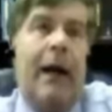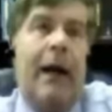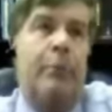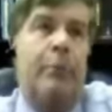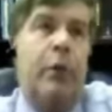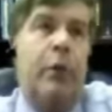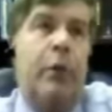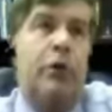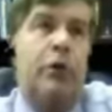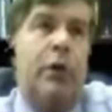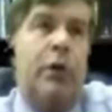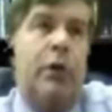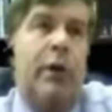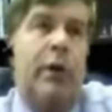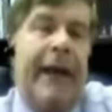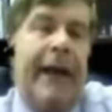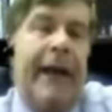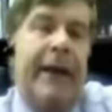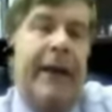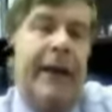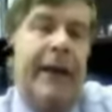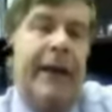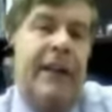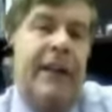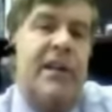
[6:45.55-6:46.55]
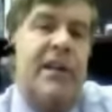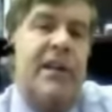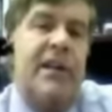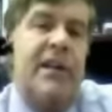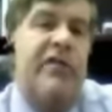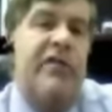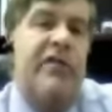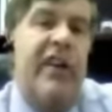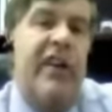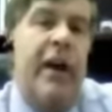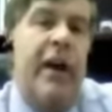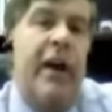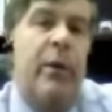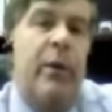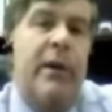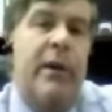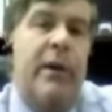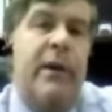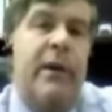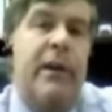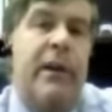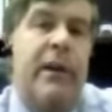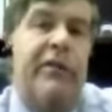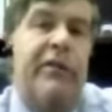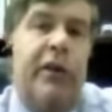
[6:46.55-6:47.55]
put together, and it is very
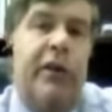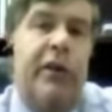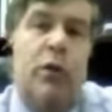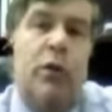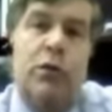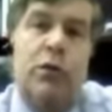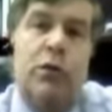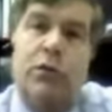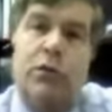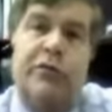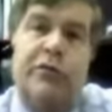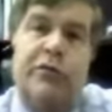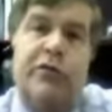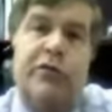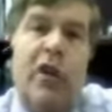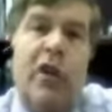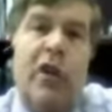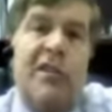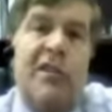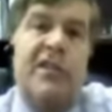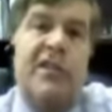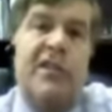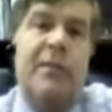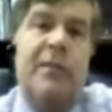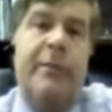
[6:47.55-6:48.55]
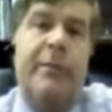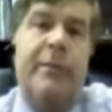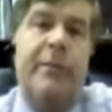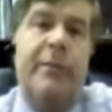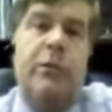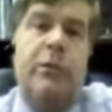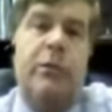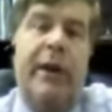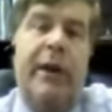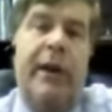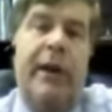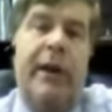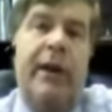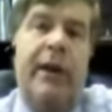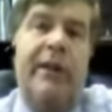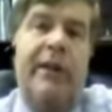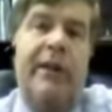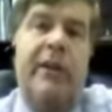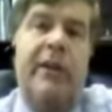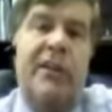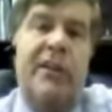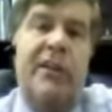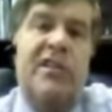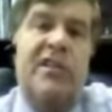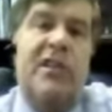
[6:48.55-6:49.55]
difficult to floss in between, and
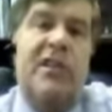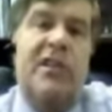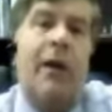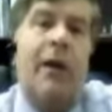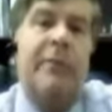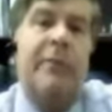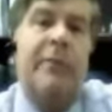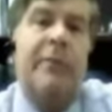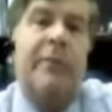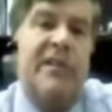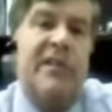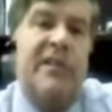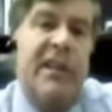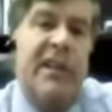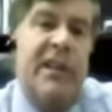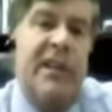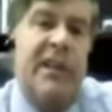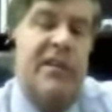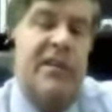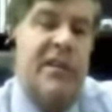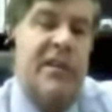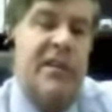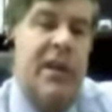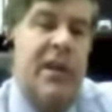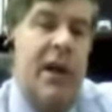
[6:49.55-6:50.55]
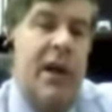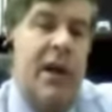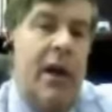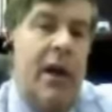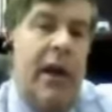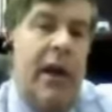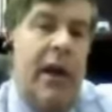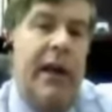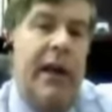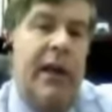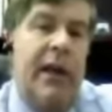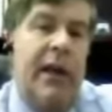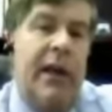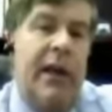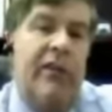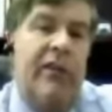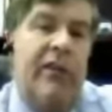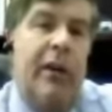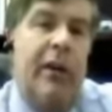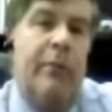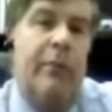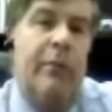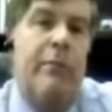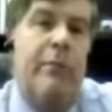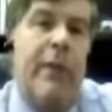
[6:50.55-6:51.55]
thus gum disease is
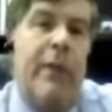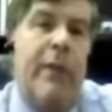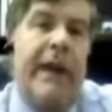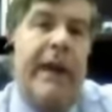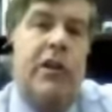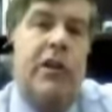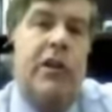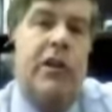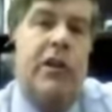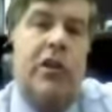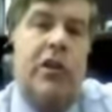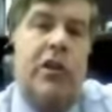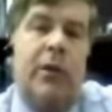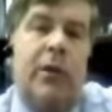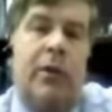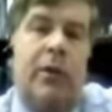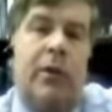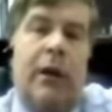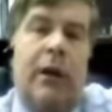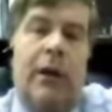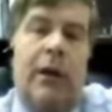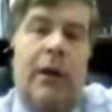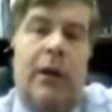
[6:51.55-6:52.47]
a major